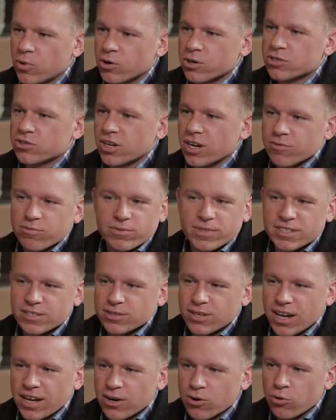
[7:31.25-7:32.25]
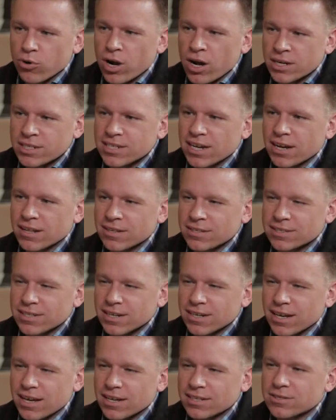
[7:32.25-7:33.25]
More so off this kind of raw talent,
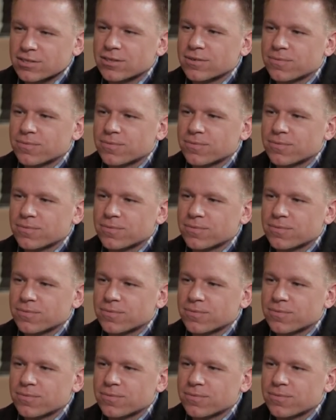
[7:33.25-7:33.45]
I guess.